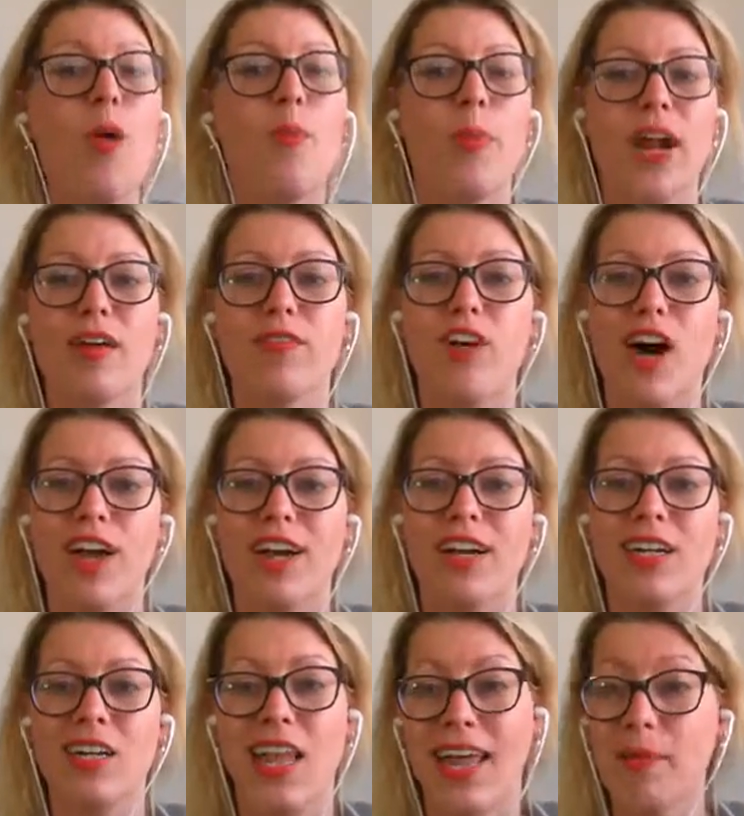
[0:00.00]
But I've
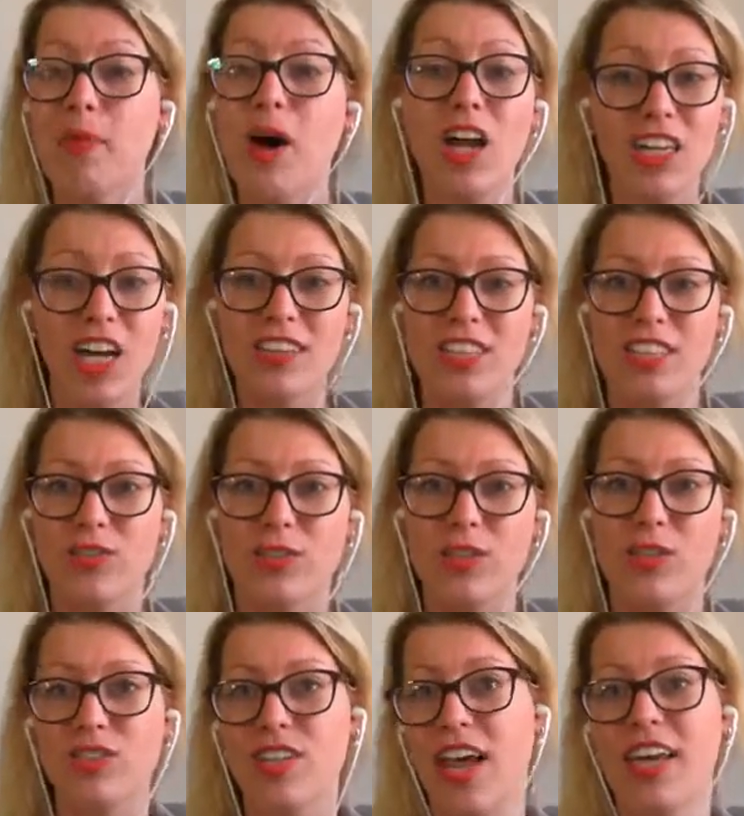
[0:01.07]
gotten like podcast
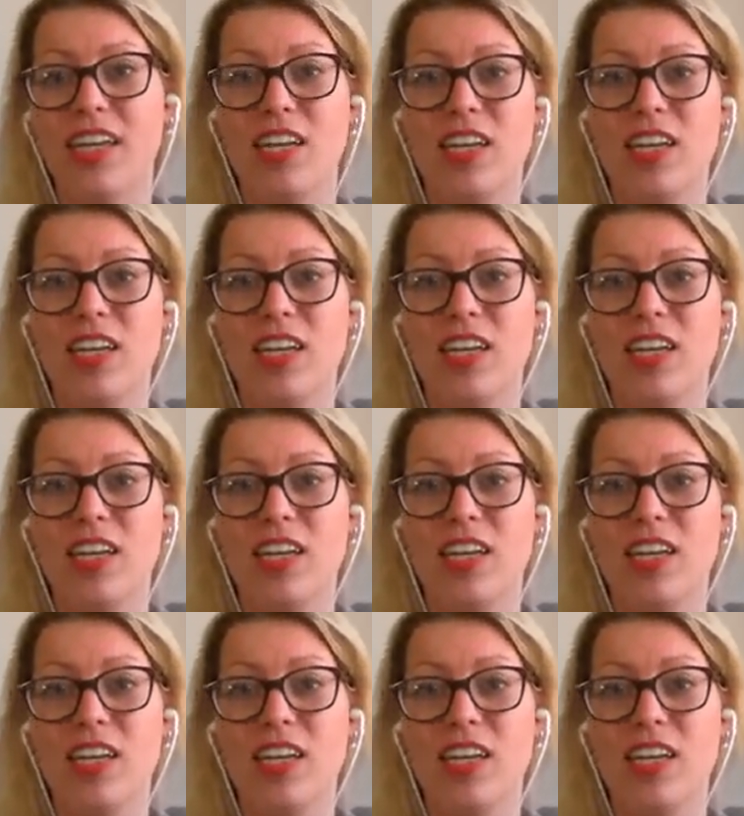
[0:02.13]
interviews and